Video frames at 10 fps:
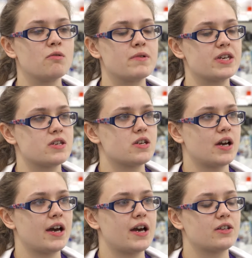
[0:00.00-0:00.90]
we
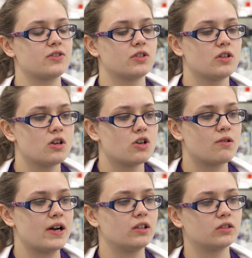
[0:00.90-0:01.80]
had
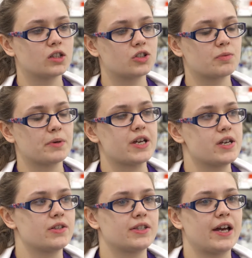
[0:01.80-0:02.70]
quite long lunch breaks,